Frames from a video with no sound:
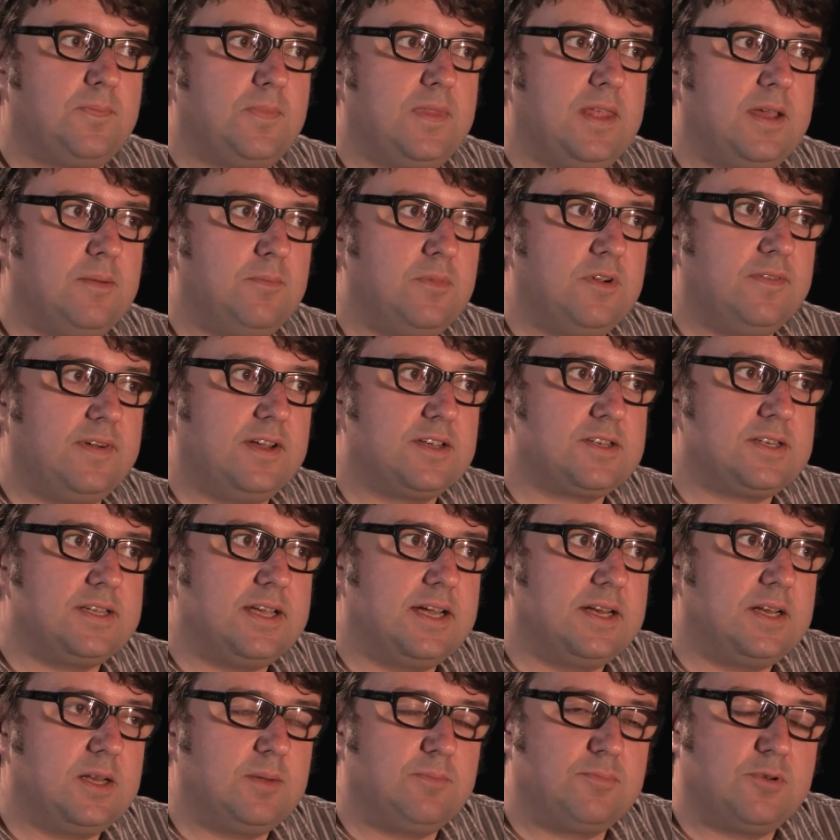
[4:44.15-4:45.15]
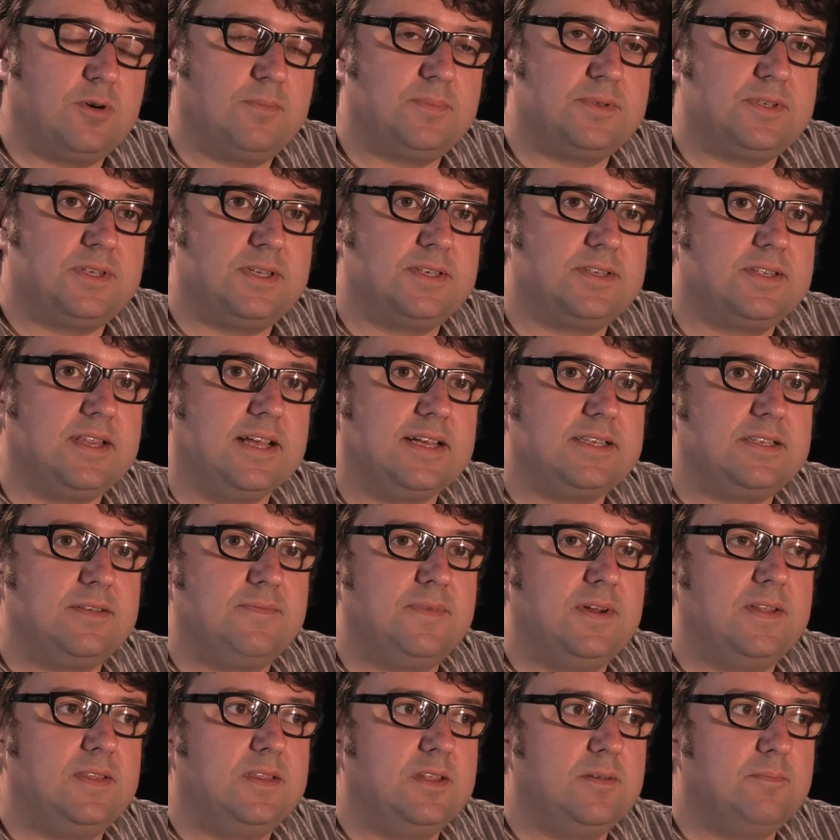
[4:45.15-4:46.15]
then we've actually added a property to that
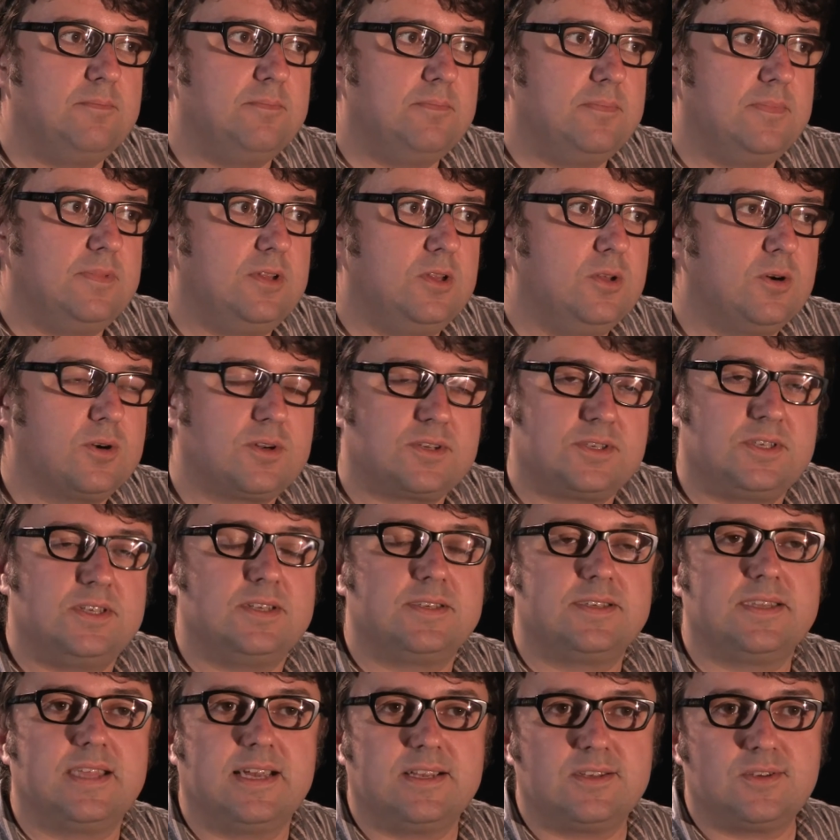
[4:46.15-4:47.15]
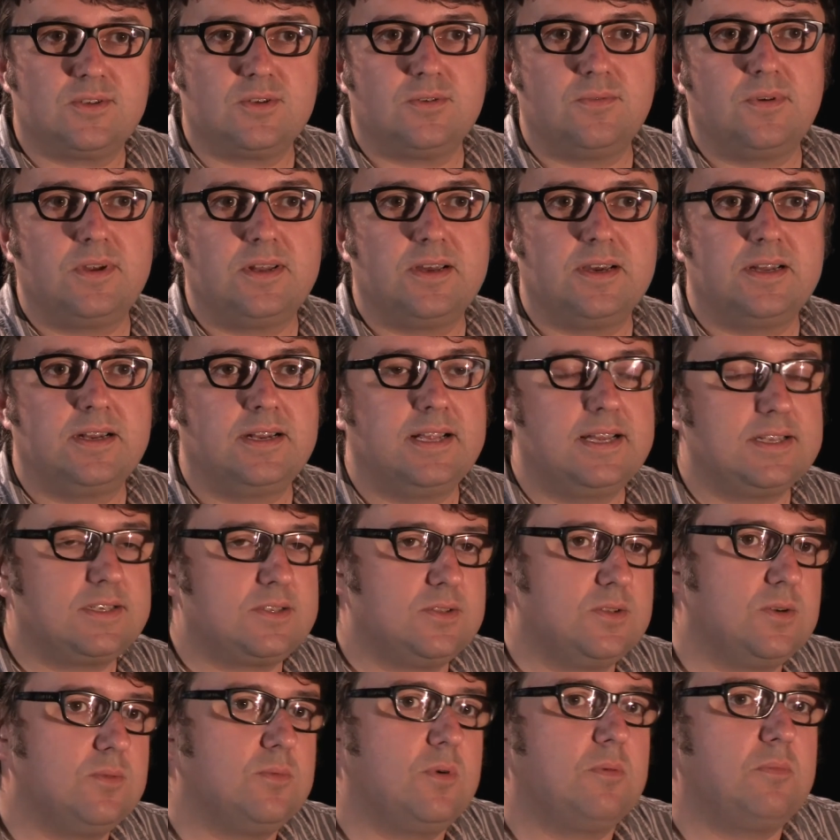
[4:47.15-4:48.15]
event that locks it to that storyline, and that's
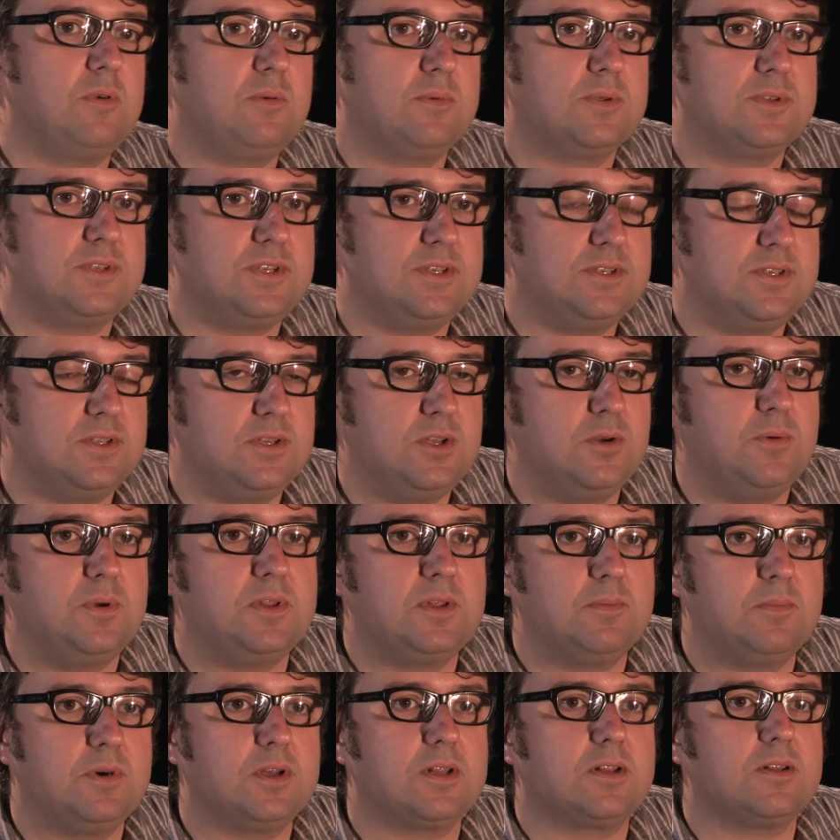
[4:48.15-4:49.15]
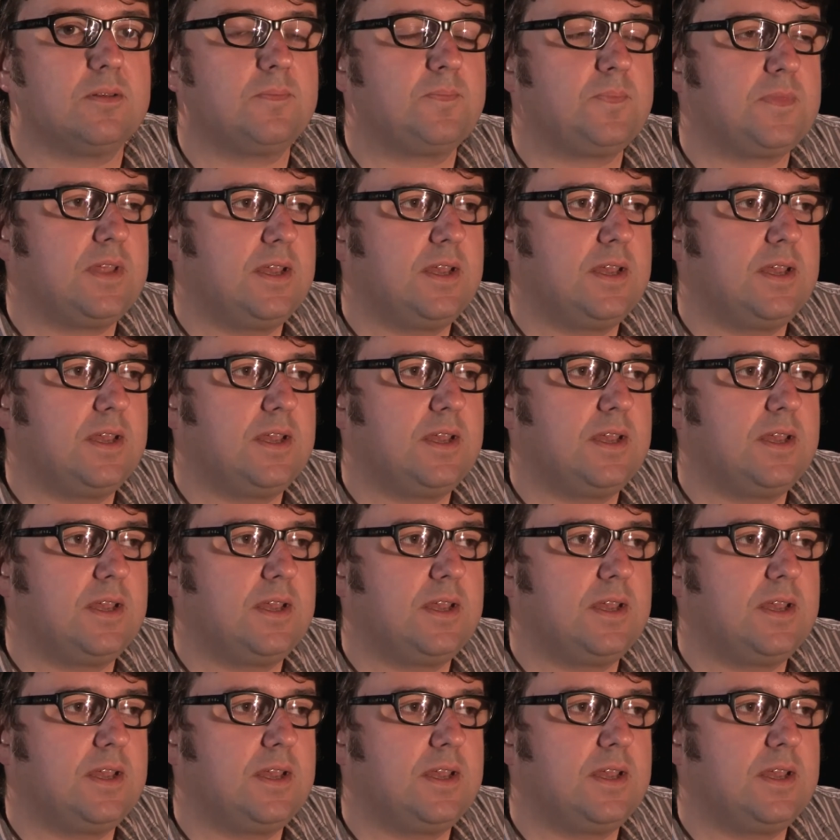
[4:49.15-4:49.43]
not what we wanted to do with the model.